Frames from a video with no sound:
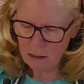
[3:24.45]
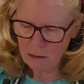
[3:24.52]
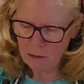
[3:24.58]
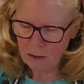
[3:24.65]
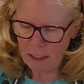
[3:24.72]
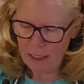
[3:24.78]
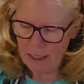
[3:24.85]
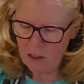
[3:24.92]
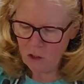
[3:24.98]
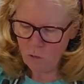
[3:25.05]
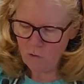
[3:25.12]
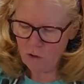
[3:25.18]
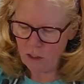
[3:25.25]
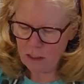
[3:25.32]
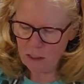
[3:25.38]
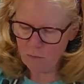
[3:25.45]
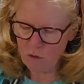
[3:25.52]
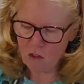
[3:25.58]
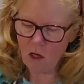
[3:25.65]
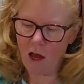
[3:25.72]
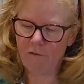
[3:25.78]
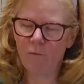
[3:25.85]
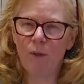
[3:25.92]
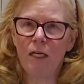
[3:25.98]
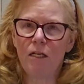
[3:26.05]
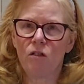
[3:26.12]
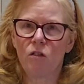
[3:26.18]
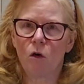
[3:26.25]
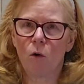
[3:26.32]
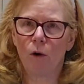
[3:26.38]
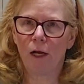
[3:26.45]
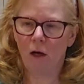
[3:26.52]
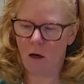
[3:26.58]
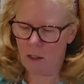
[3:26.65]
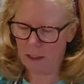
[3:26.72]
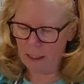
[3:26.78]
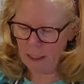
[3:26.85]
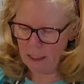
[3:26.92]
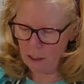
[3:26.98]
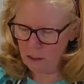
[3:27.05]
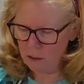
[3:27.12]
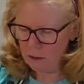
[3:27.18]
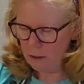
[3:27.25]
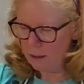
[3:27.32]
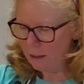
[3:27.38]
Okay, so we've got some soft peaks going on here.